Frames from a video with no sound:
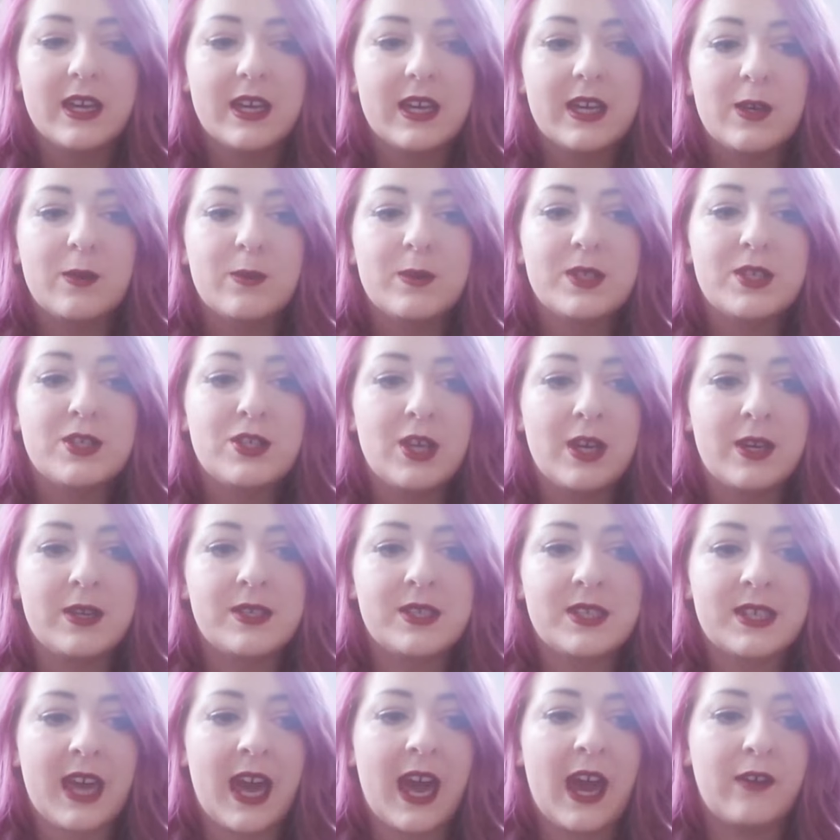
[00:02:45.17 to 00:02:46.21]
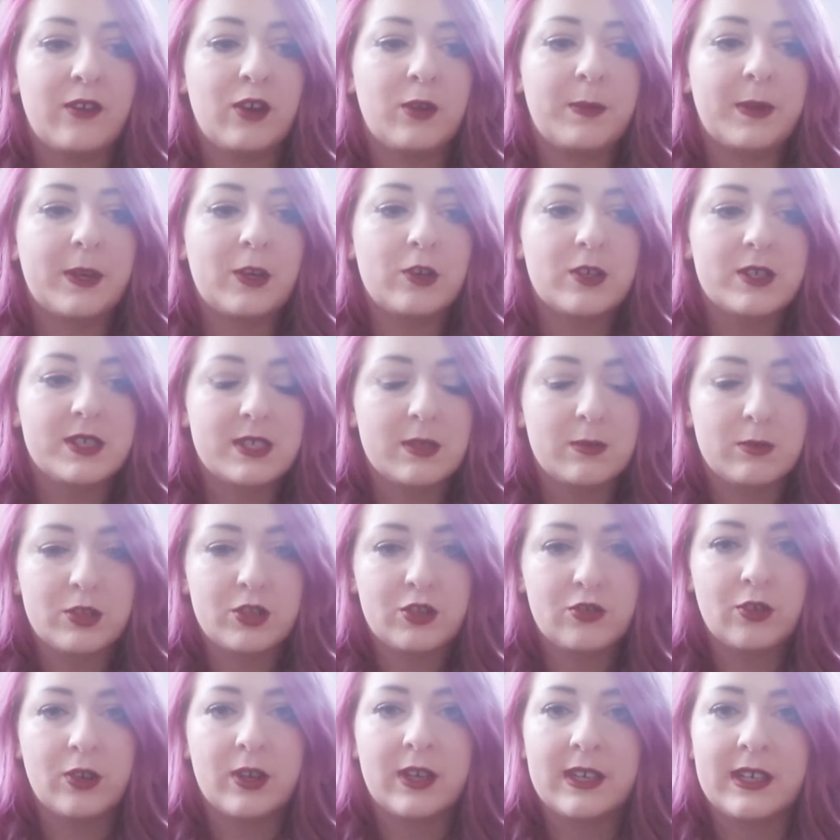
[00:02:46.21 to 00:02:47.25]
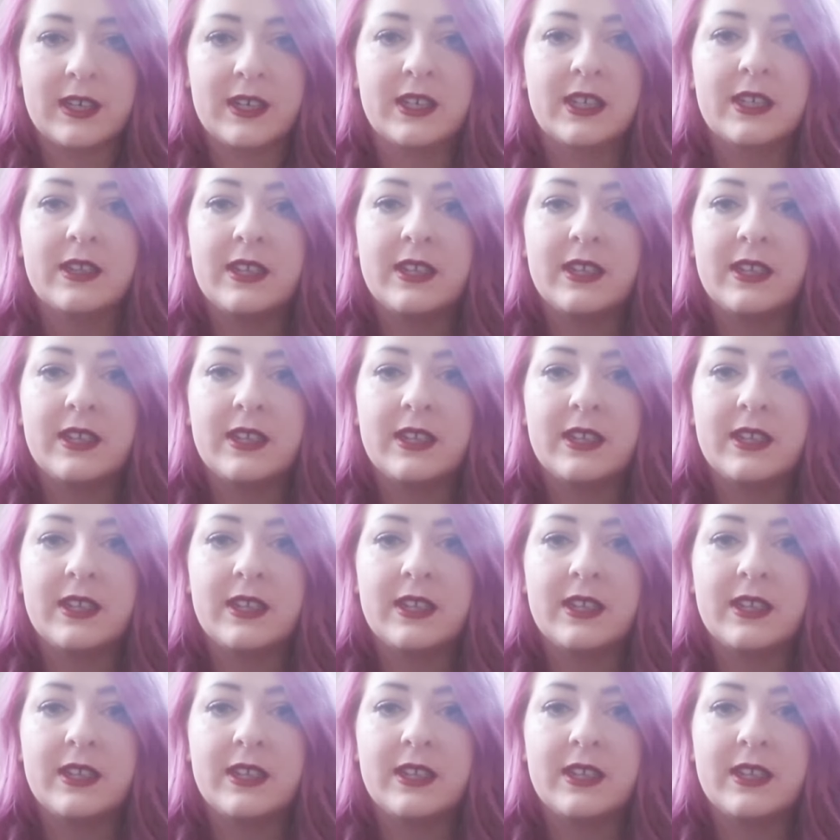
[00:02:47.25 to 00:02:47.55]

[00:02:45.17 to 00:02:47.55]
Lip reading: It was so scary because he was struggling,